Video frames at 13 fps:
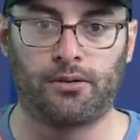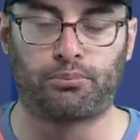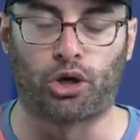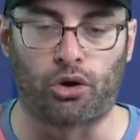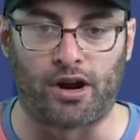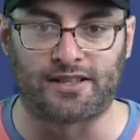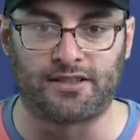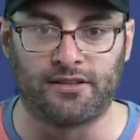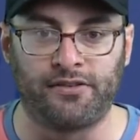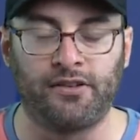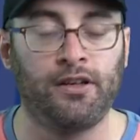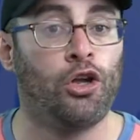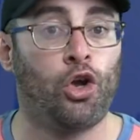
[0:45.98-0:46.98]

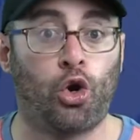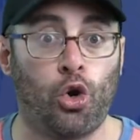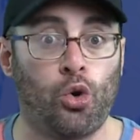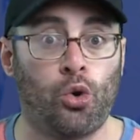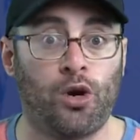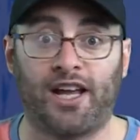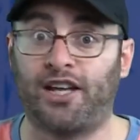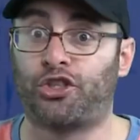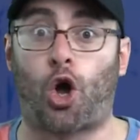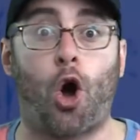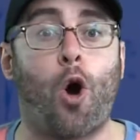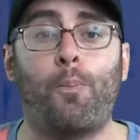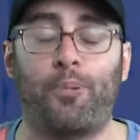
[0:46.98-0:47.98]
progressive, who is
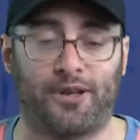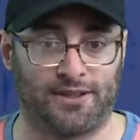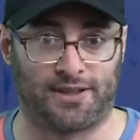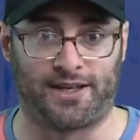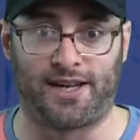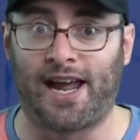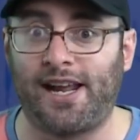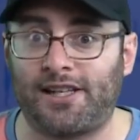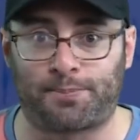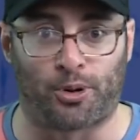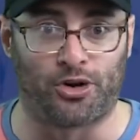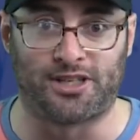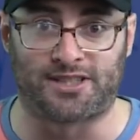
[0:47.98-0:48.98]
openly hates
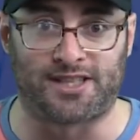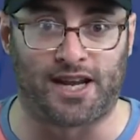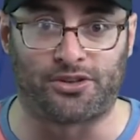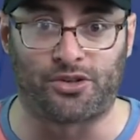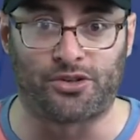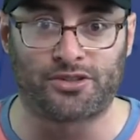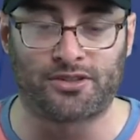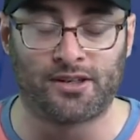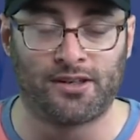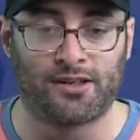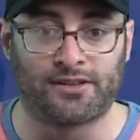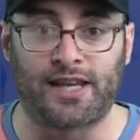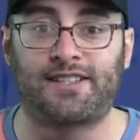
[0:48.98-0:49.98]
Bernie Sanders.
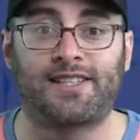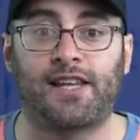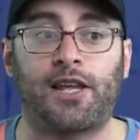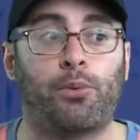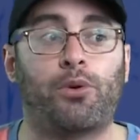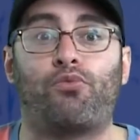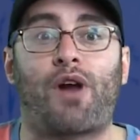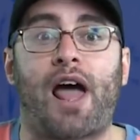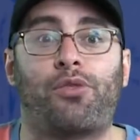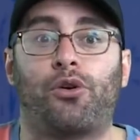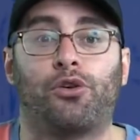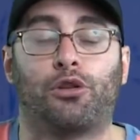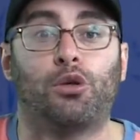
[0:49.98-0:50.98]
They said they would
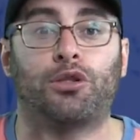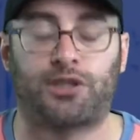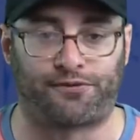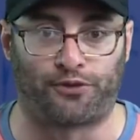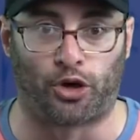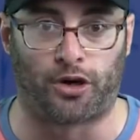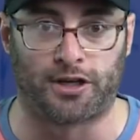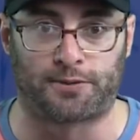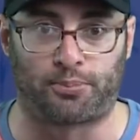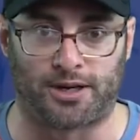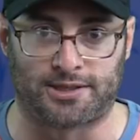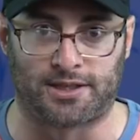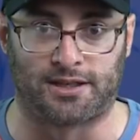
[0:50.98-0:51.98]
rather Lucifer as
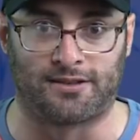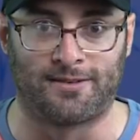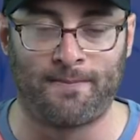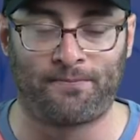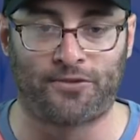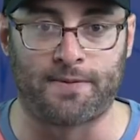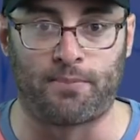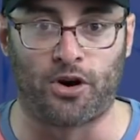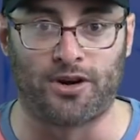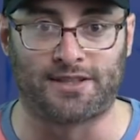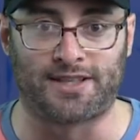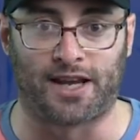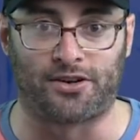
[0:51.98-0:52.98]
president than
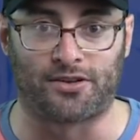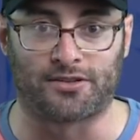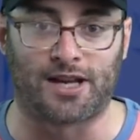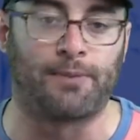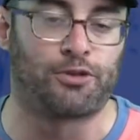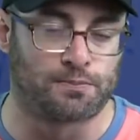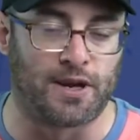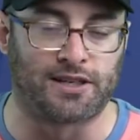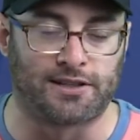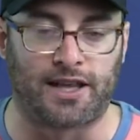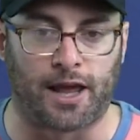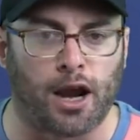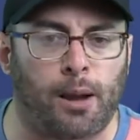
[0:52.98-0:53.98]
Bernie Sanders. I'm just
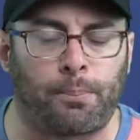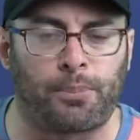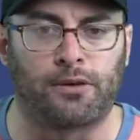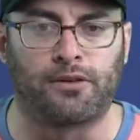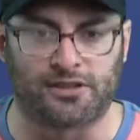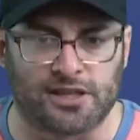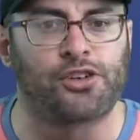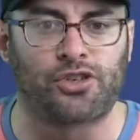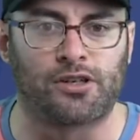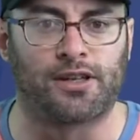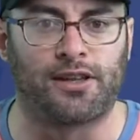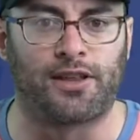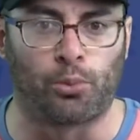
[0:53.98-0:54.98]
making that up, but
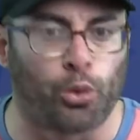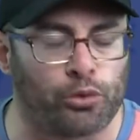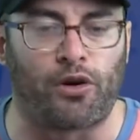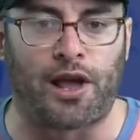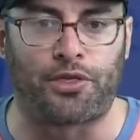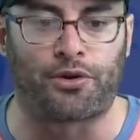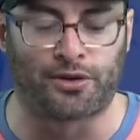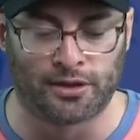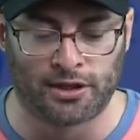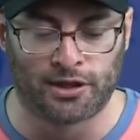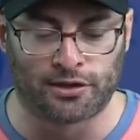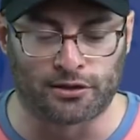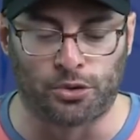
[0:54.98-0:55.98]
essentially they would rather
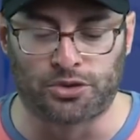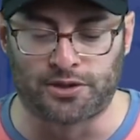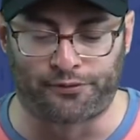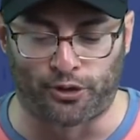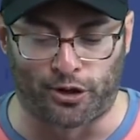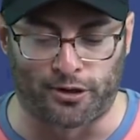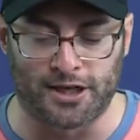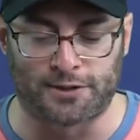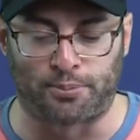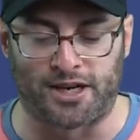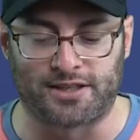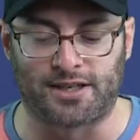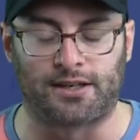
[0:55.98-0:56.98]
Lucifer as
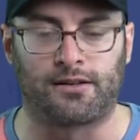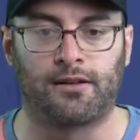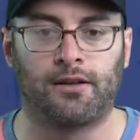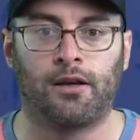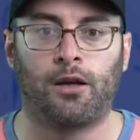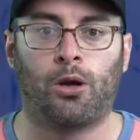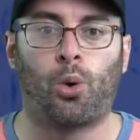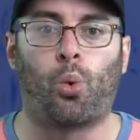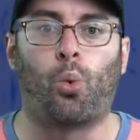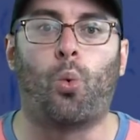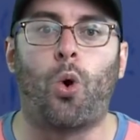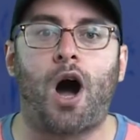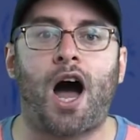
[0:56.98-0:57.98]
president.
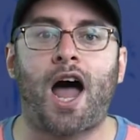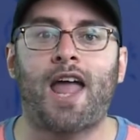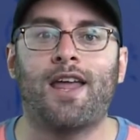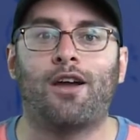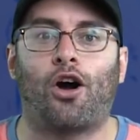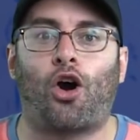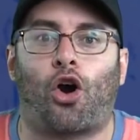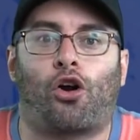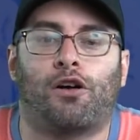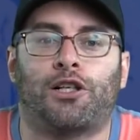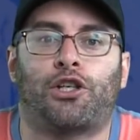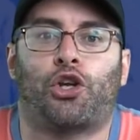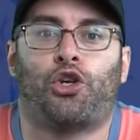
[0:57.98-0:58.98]
Why
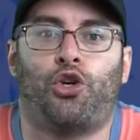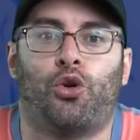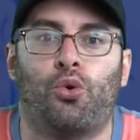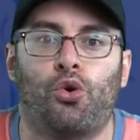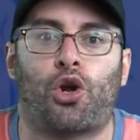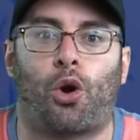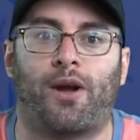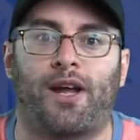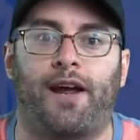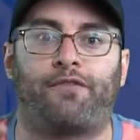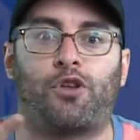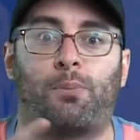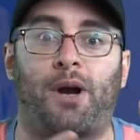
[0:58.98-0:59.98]
aren't you going
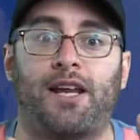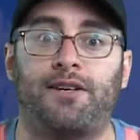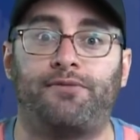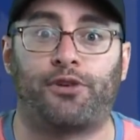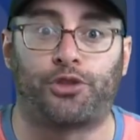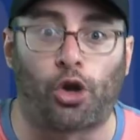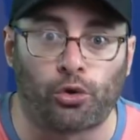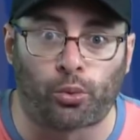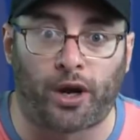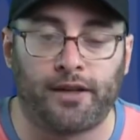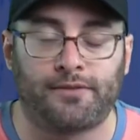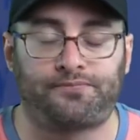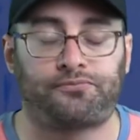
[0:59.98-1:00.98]
after Biden for third way?